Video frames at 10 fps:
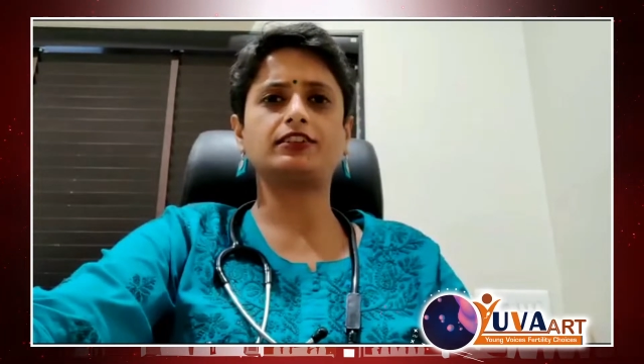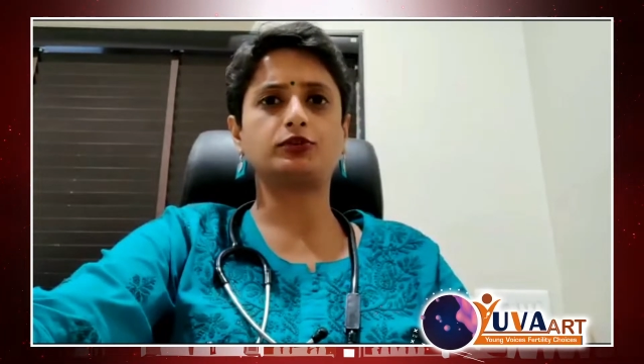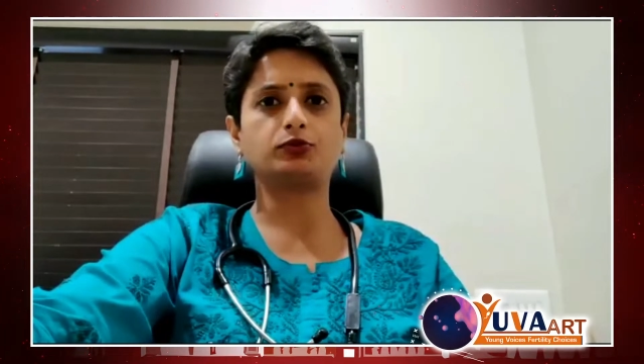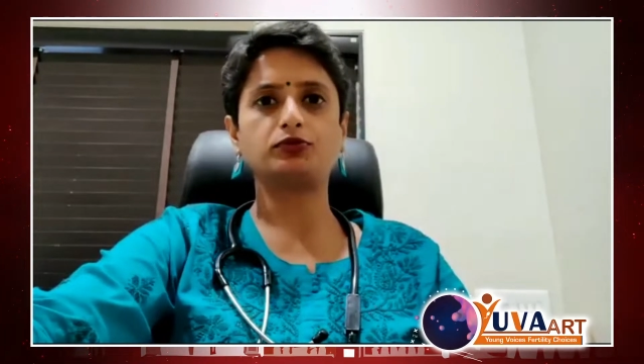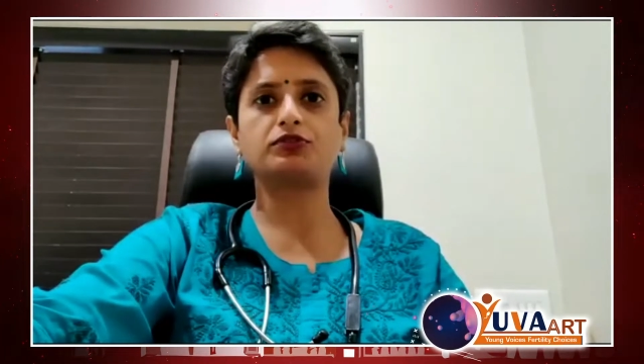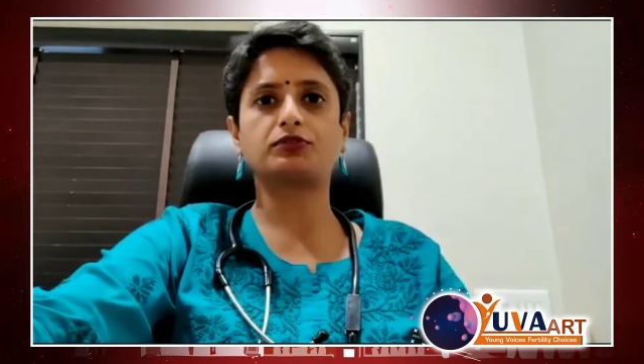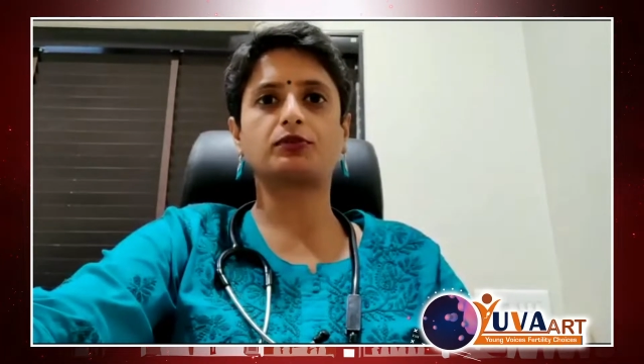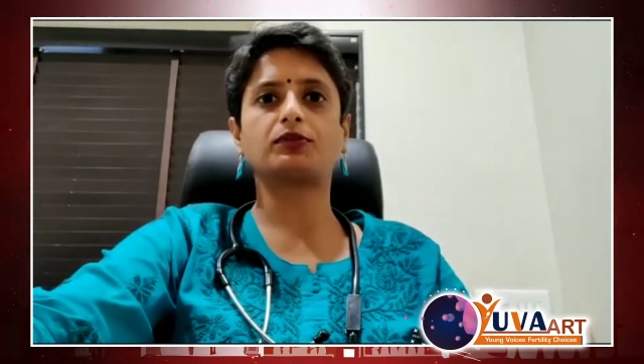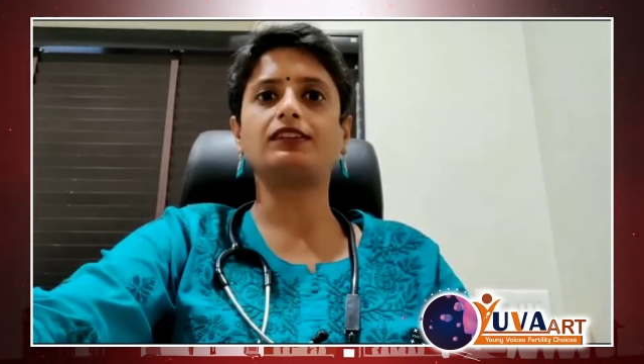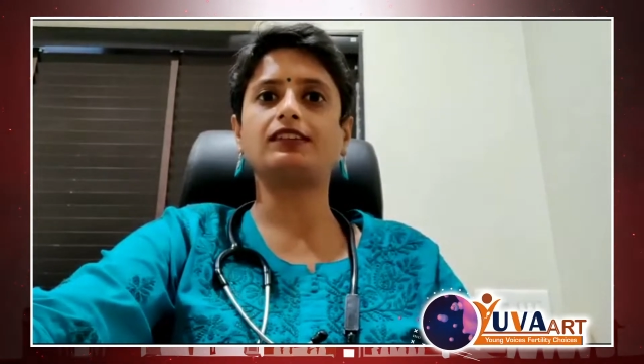a huge
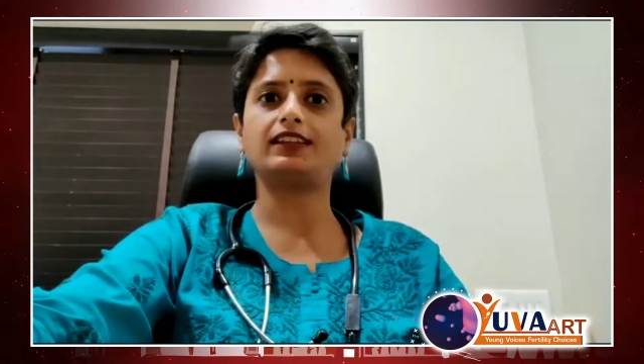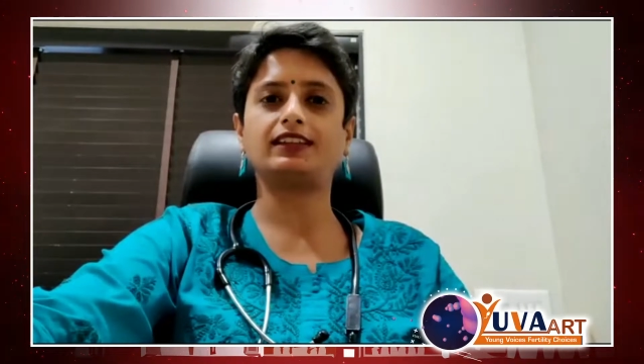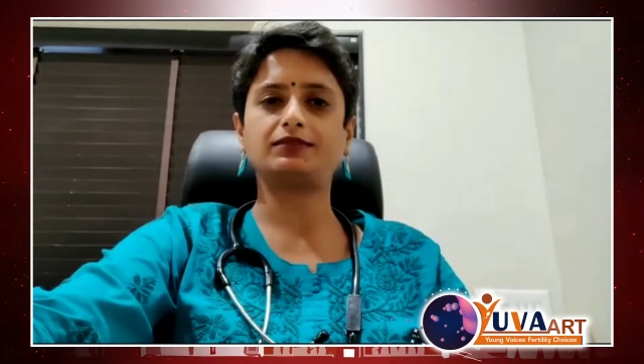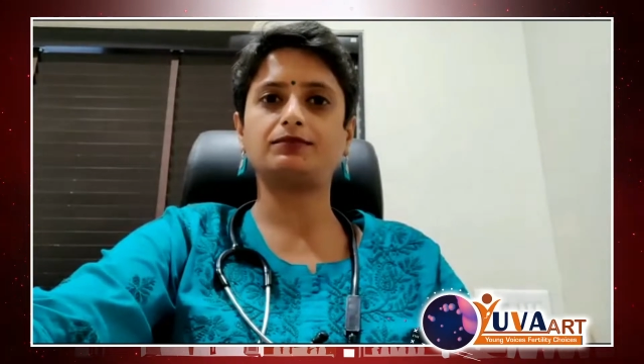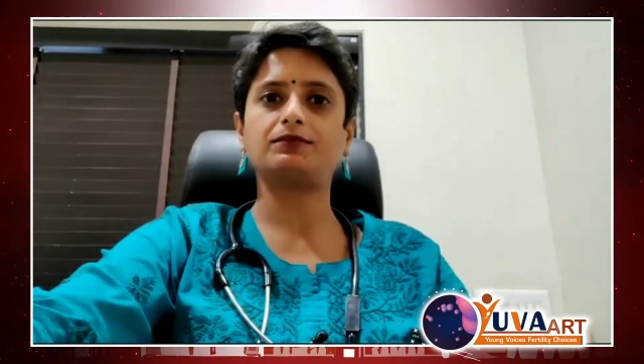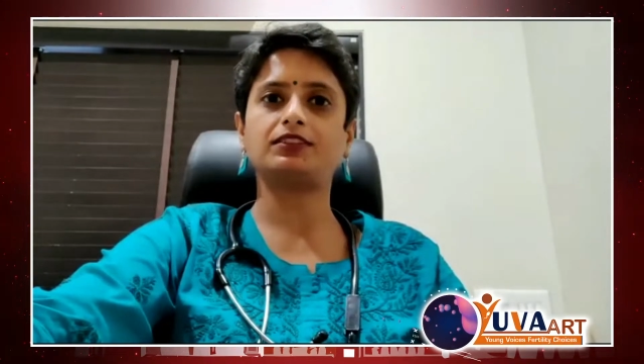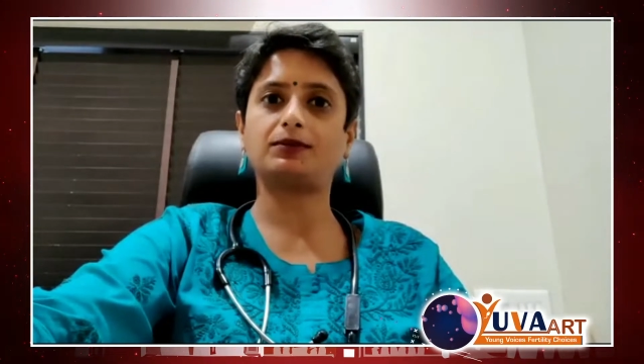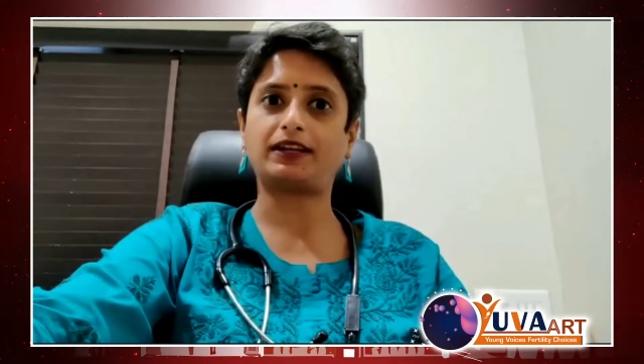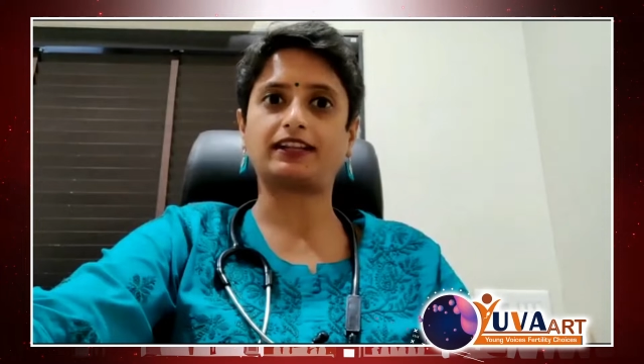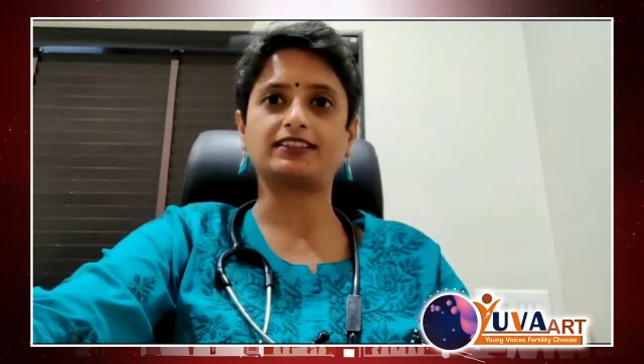role in
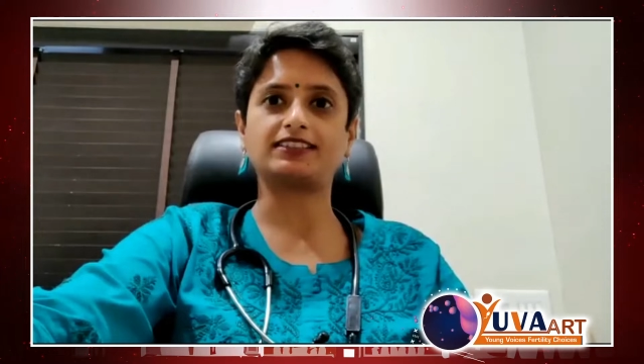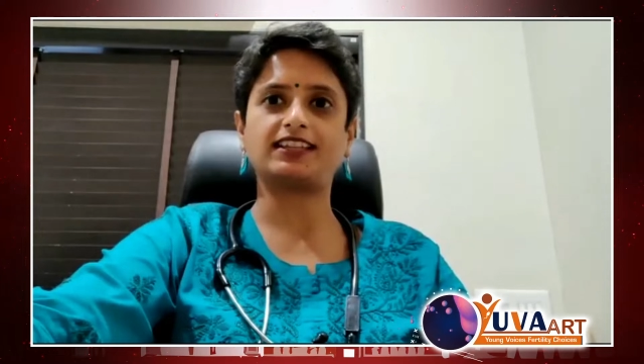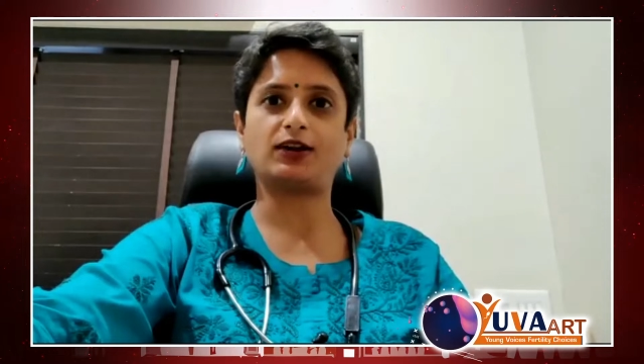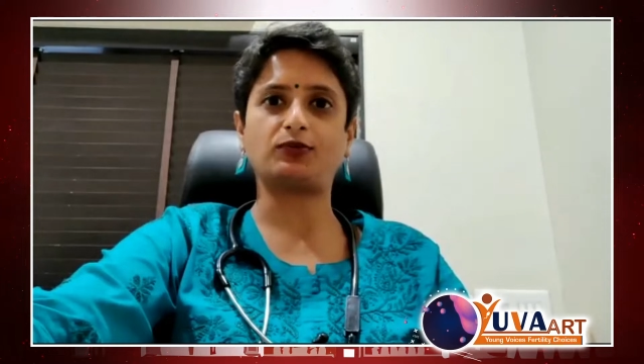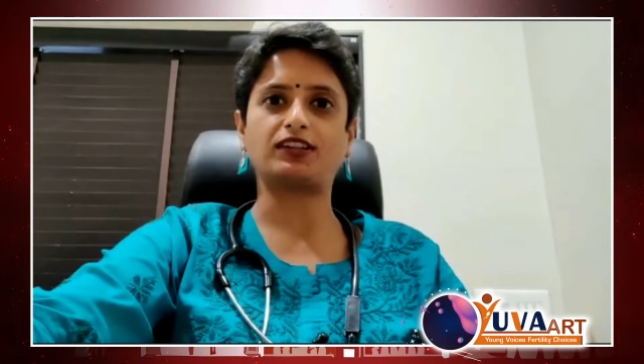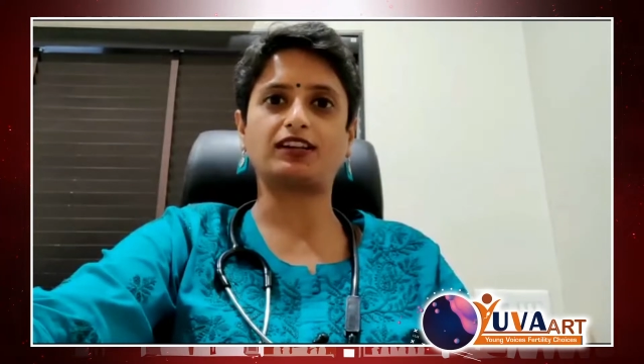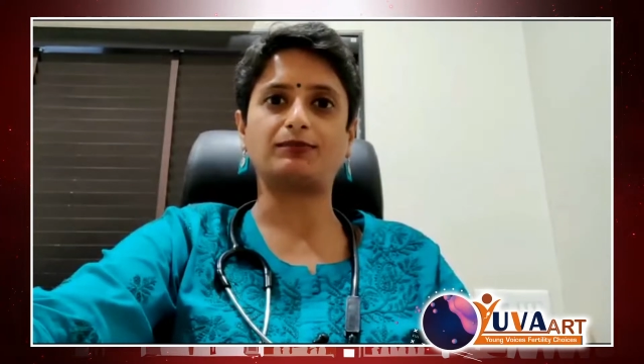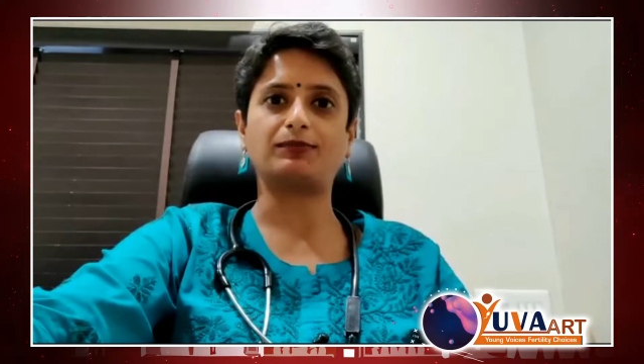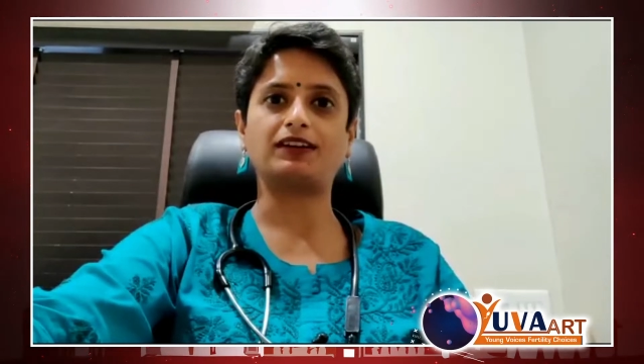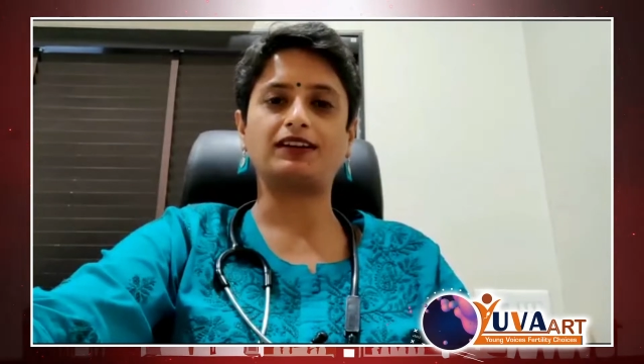the pregnancy outcome?